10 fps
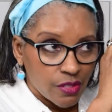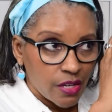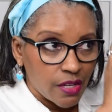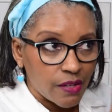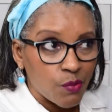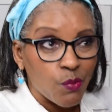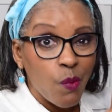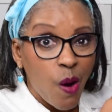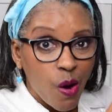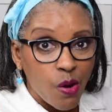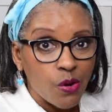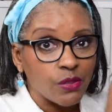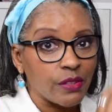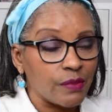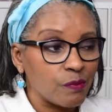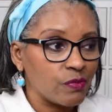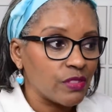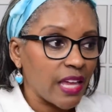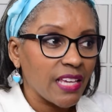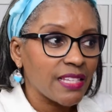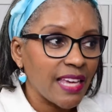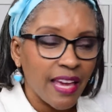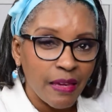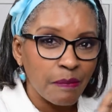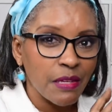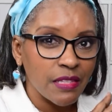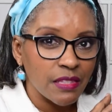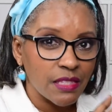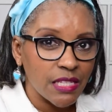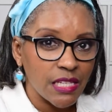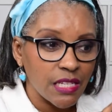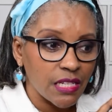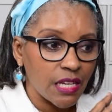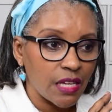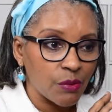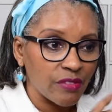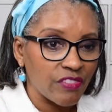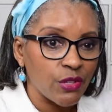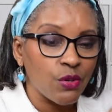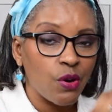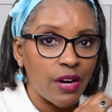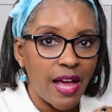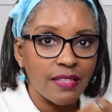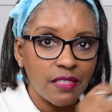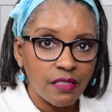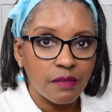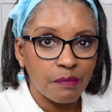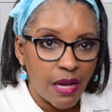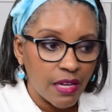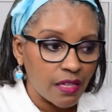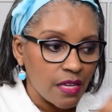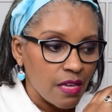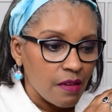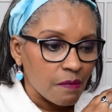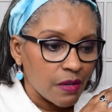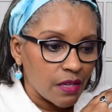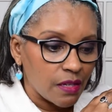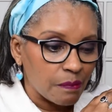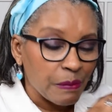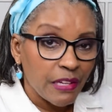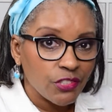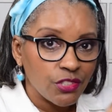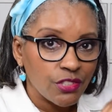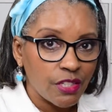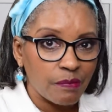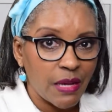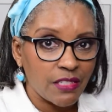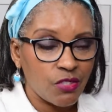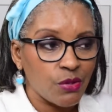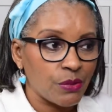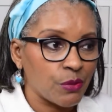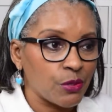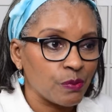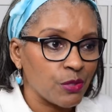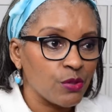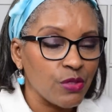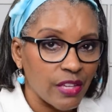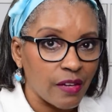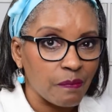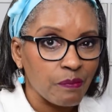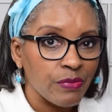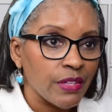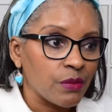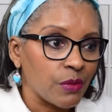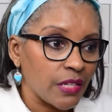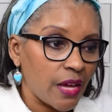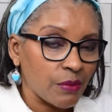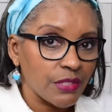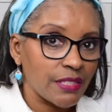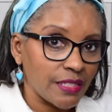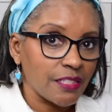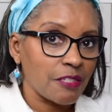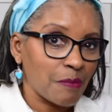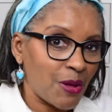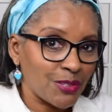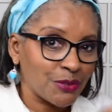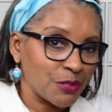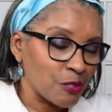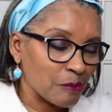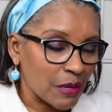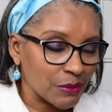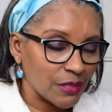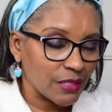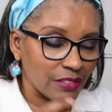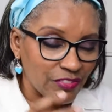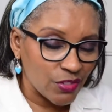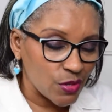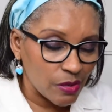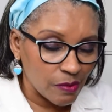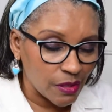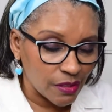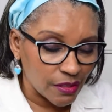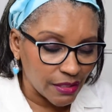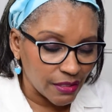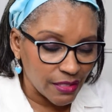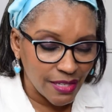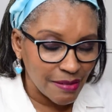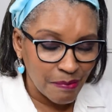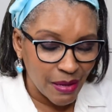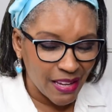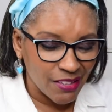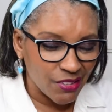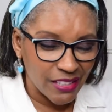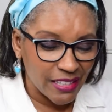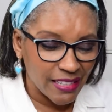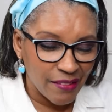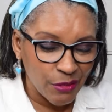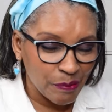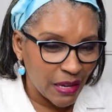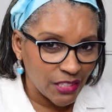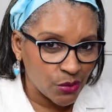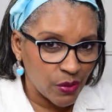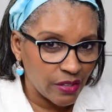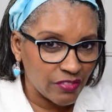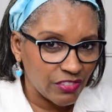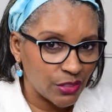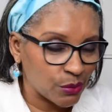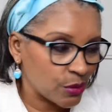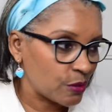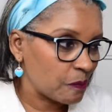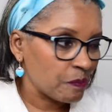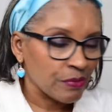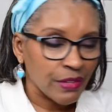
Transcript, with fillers: uh, wall. They came and did a review, or I took my uh, pictures of my sewing room to them when I was in a smaller room. I was in a four, uh, 10 by or 11 by 12 foot room.